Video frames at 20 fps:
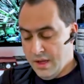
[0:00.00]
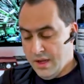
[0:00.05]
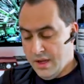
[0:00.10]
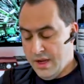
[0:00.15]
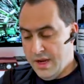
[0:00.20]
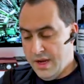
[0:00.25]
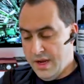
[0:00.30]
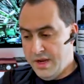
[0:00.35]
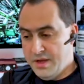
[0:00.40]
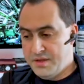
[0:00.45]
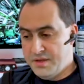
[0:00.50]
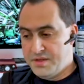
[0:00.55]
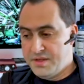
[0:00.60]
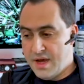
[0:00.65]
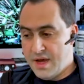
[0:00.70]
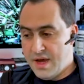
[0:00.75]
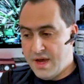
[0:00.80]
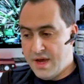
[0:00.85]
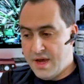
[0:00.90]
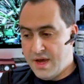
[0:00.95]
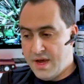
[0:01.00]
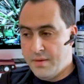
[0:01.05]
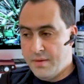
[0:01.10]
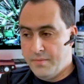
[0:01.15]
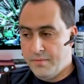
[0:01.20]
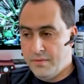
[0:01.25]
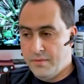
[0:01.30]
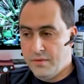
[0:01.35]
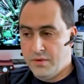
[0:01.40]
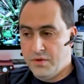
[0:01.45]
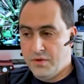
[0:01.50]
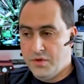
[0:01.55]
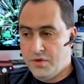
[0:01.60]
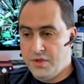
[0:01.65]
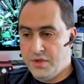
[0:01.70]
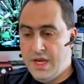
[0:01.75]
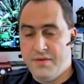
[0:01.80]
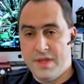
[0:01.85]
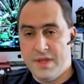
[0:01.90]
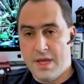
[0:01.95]
is
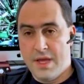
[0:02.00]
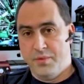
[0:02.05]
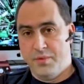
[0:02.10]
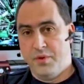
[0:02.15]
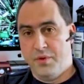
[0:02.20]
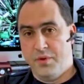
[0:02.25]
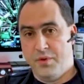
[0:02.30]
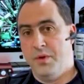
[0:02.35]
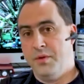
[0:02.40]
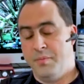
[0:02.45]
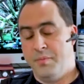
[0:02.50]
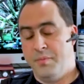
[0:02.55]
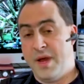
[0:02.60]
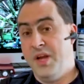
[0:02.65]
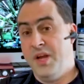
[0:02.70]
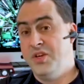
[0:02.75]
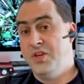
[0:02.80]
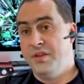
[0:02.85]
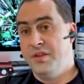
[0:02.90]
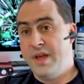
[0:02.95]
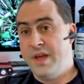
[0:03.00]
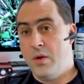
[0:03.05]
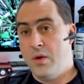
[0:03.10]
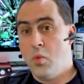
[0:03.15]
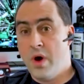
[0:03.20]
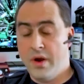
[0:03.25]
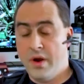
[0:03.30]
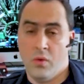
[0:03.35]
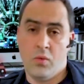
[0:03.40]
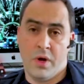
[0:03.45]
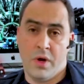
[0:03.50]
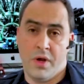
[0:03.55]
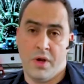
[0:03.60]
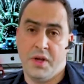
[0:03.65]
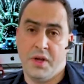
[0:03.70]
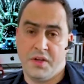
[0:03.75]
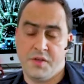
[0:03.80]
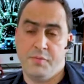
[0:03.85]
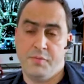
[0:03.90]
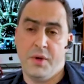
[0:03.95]
giving the patient that one-on-one
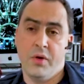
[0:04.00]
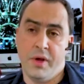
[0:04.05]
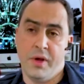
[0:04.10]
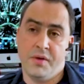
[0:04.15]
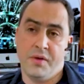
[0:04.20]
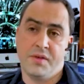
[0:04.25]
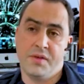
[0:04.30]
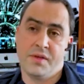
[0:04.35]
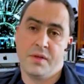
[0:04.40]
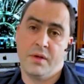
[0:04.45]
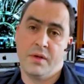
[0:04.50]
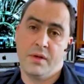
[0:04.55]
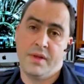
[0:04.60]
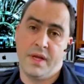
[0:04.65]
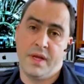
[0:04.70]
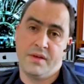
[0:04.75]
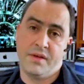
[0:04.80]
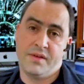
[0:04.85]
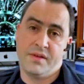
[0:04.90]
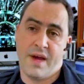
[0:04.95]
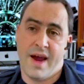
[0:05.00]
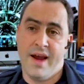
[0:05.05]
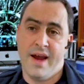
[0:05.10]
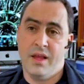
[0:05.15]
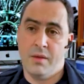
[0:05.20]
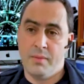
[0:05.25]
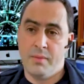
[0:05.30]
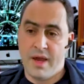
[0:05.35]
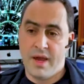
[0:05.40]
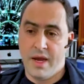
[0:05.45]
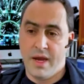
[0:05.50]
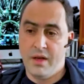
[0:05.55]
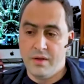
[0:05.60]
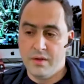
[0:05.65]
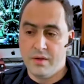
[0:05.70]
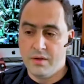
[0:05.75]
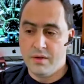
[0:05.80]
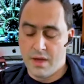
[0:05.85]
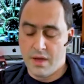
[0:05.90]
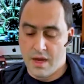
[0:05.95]
experience, that tailor-made
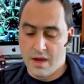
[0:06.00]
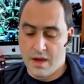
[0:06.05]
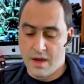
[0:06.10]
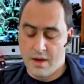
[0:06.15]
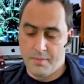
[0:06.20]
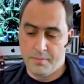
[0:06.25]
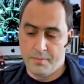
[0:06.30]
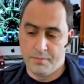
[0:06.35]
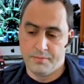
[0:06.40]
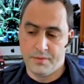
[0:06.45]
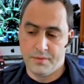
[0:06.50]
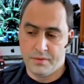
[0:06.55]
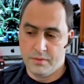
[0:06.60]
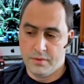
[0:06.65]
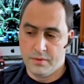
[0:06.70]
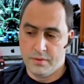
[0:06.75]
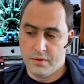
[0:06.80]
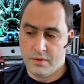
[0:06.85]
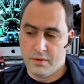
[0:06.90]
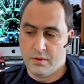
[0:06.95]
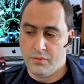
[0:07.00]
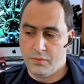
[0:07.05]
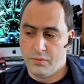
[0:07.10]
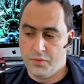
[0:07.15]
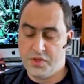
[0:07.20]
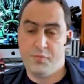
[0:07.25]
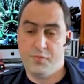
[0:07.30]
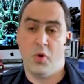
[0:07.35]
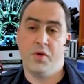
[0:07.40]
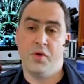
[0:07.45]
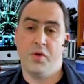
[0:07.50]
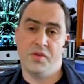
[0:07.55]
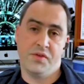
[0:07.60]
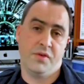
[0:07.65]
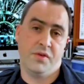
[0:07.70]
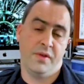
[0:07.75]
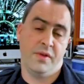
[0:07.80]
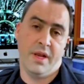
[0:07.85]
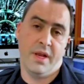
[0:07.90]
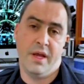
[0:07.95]
response to
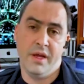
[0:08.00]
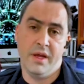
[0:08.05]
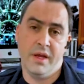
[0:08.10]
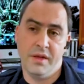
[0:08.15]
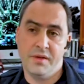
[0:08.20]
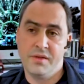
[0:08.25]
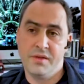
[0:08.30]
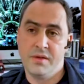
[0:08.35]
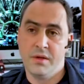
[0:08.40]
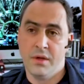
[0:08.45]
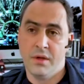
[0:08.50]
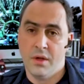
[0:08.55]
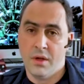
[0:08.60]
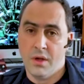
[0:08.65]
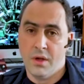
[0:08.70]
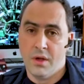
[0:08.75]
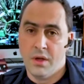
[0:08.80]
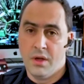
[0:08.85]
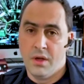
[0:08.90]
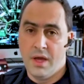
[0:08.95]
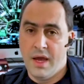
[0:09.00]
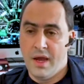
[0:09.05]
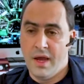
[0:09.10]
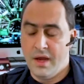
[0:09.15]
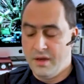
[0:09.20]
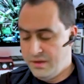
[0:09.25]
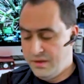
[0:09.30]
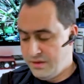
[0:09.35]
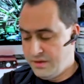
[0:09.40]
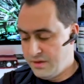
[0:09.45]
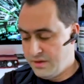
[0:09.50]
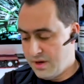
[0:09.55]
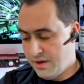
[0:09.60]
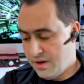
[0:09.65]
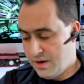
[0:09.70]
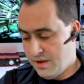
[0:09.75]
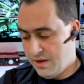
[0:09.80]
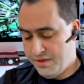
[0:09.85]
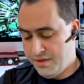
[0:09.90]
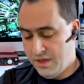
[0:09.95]
their needs. And
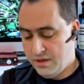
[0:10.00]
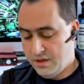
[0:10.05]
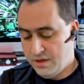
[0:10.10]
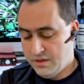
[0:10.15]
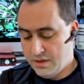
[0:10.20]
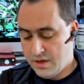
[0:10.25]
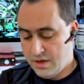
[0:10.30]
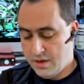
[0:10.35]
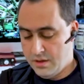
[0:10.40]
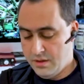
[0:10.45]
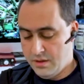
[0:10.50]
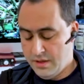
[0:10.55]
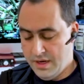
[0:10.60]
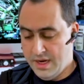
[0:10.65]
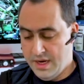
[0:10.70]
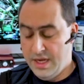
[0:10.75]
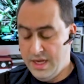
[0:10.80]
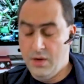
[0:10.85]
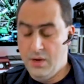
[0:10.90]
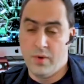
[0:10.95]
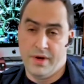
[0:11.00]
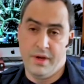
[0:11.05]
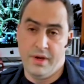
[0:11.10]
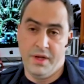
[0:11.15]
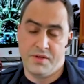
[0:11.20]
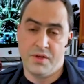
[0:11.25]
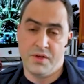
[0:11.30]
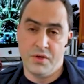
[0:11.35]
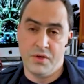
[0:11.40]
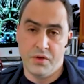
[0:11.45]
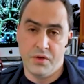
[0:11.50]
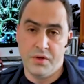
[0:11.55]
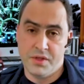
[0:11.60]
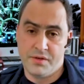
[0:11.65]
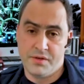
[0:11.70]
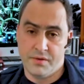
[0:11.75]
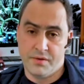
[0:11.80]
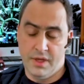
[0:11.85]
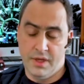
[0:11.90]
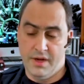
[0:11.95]
I think anyone needs to do this,
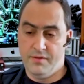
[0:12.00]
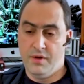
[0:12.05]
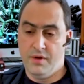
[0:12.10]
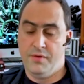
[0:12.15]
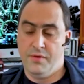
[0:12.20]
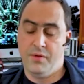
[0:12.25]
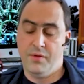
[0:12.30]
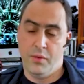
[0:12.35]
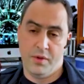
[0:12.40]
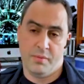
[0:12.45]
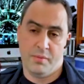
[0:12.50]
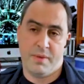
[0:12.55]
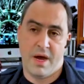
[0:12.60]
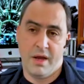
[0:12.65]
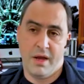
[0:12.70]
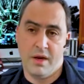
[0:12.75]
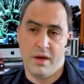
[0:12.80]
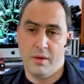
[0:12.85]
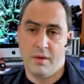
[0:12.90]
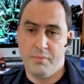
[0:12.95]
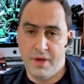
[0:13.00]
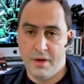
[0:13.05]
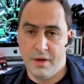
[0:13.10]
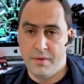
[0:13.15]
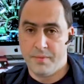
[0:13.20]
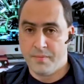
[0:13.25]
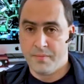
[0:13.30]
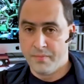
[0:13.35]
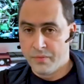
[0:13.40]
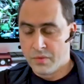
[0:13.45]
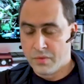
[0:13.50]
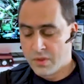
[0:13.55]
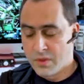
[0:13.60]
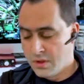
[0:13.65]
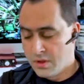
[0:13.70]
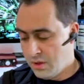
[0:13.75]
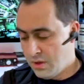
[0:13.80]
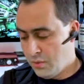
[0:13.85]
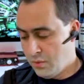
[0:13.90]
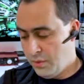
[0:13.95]
even if they're with a partner. But
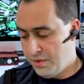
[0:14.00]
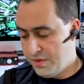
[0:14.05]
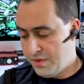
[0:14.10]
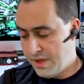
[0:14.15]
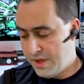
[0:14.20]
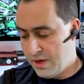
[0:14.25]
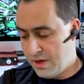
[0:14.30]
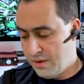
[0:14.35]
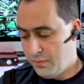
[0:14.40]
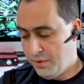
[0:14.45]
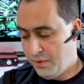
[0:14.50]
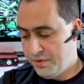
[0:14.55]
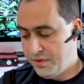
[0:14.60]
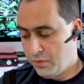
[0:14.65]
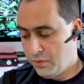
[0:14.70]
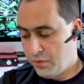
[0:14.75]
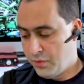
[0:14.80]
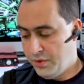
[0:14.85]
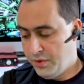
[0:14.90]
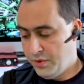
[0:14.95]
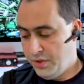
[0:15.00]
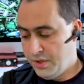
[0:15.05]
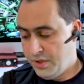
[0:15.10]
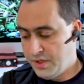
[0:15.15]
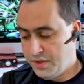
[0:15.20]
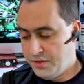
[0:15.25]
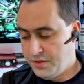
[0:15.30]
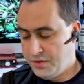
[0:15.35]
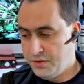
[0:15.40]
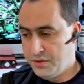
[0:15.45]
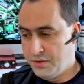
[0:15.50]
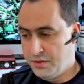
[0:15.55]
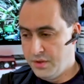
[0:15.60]
with LARU,